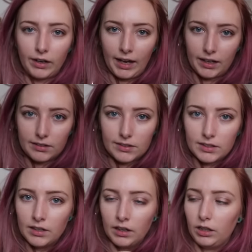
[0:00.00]
your
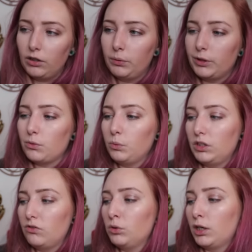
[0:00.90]
hands, you know,
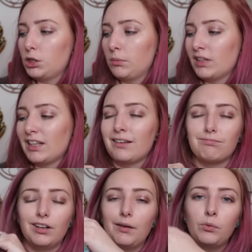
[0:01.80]
when you've washed them, because I'm
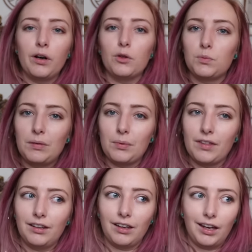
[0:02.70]
one of those people
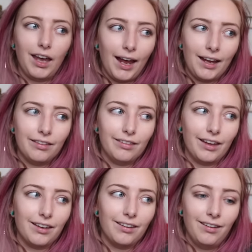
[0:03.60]
that like, I hate
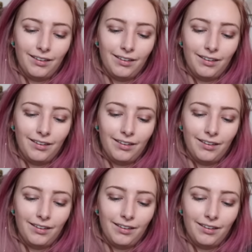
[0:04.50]
like